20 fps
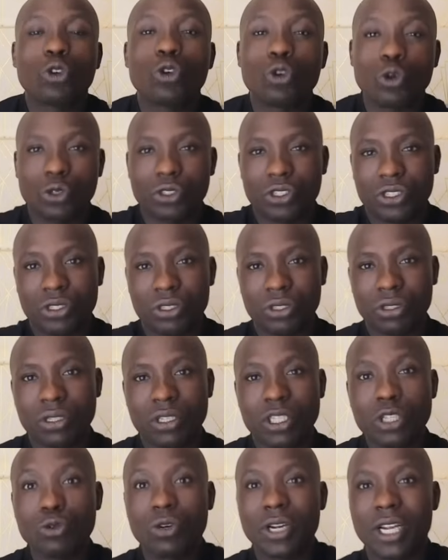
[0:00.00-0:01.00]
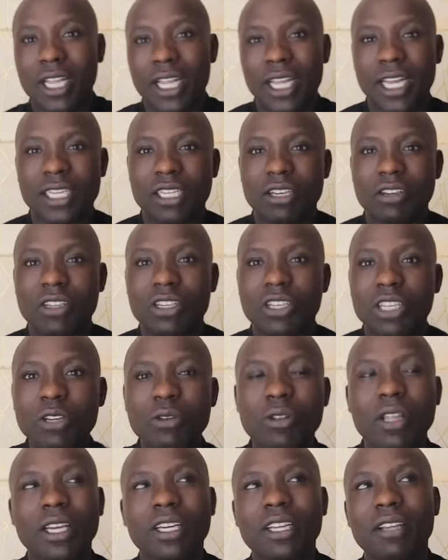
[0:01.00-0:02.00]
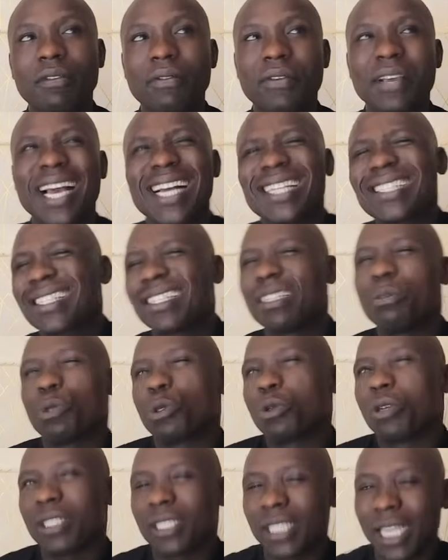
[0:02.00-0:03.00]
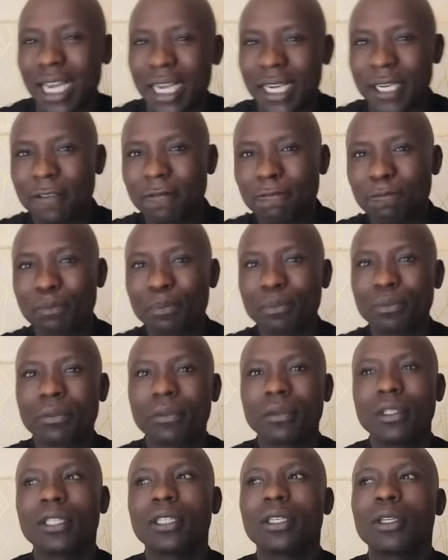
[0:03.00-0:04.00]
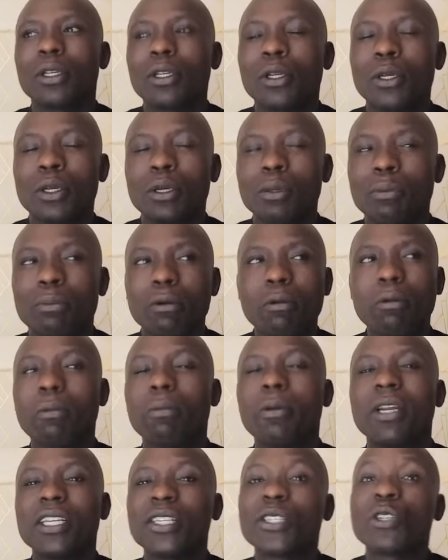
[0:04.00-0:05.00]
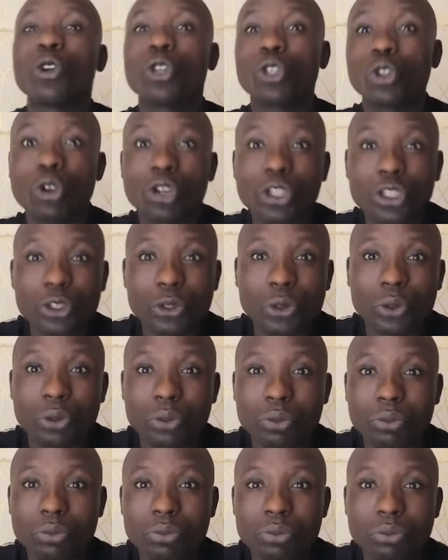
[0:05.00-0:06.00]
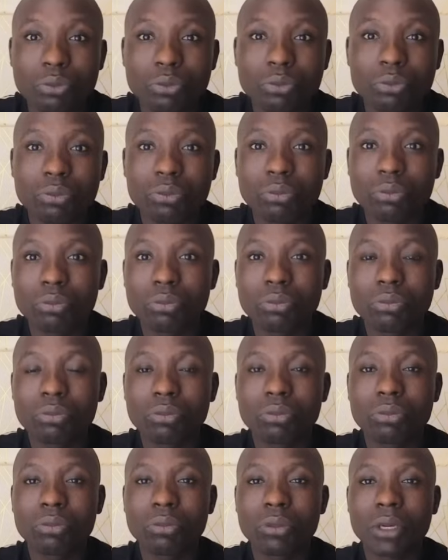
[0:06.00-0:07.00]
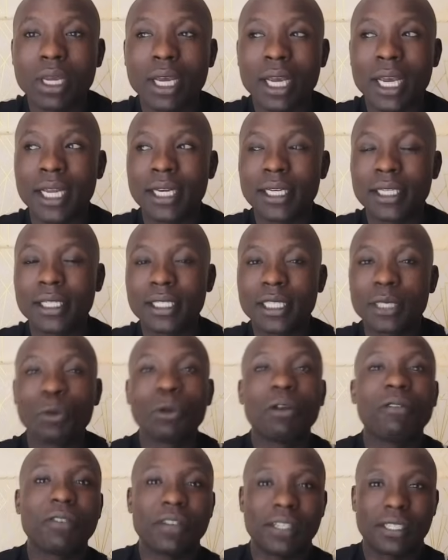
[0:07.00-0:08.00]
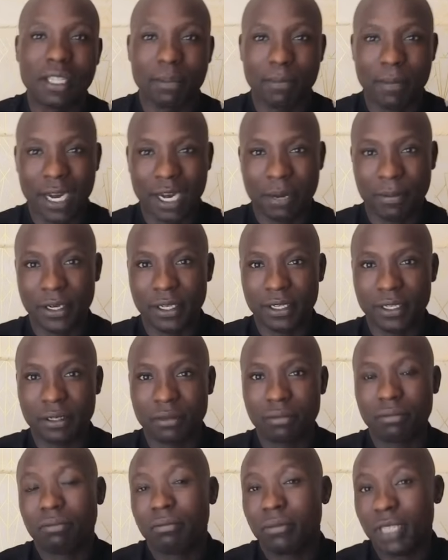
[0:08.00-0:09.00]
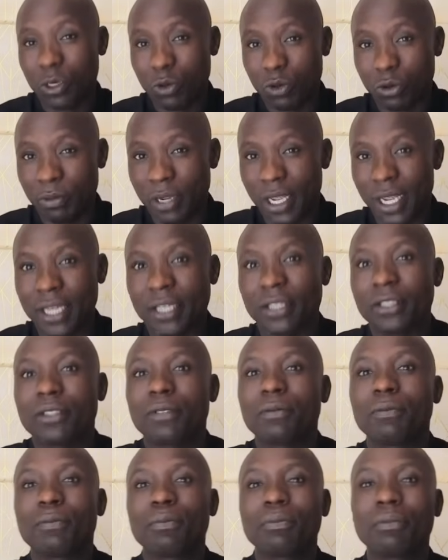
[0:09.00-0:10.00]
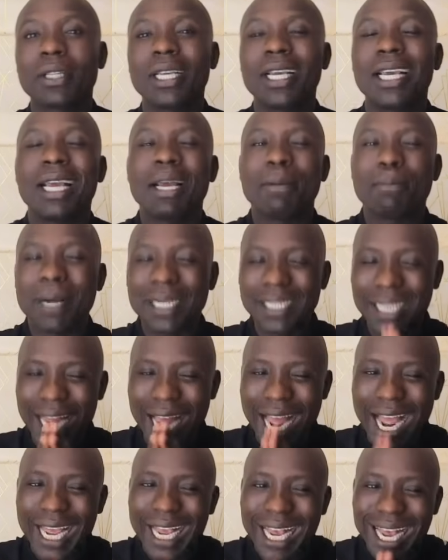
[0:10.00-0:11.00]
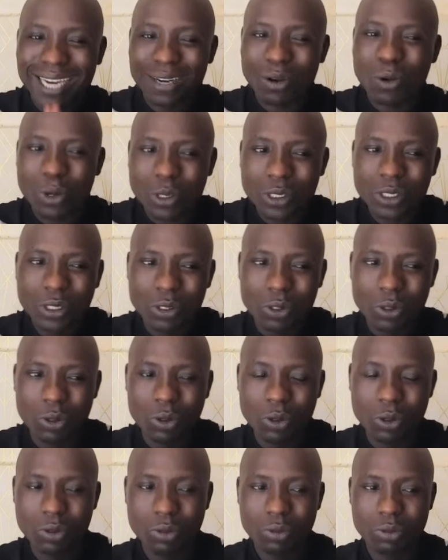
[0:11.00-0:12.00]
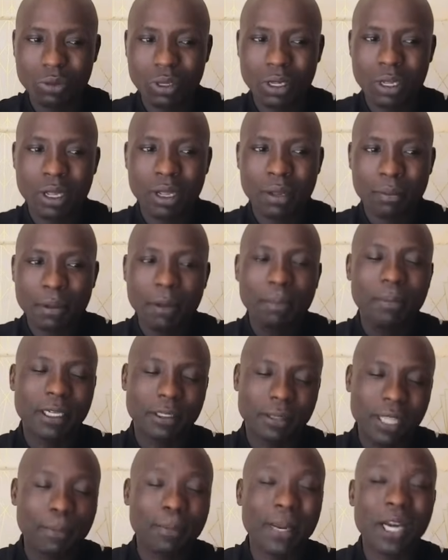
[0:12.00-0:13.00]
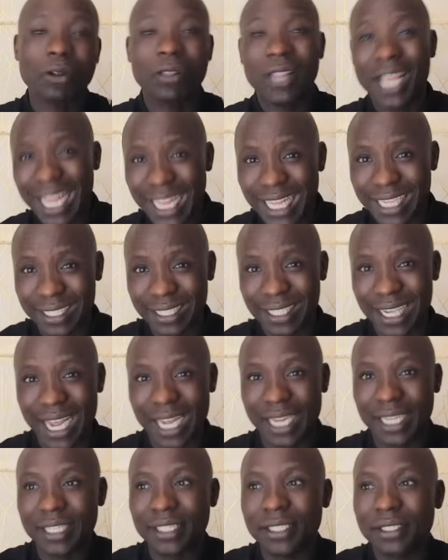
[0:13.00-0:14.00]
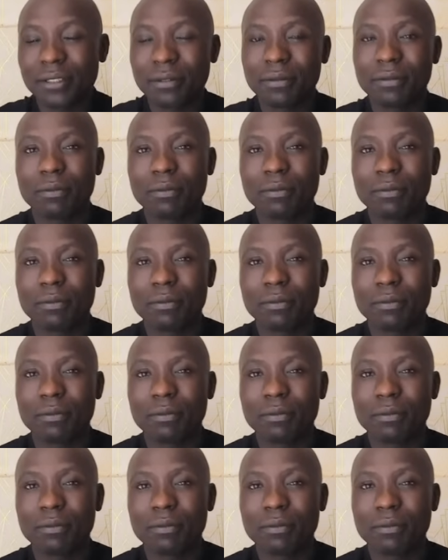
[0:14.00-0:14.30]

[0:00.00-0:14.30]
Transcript: knew Rigathi Gachagua, and he knew that if he asks him to resign, probably he's not going to, and he will face the parliament. That will be it. But I can also, but on the other side,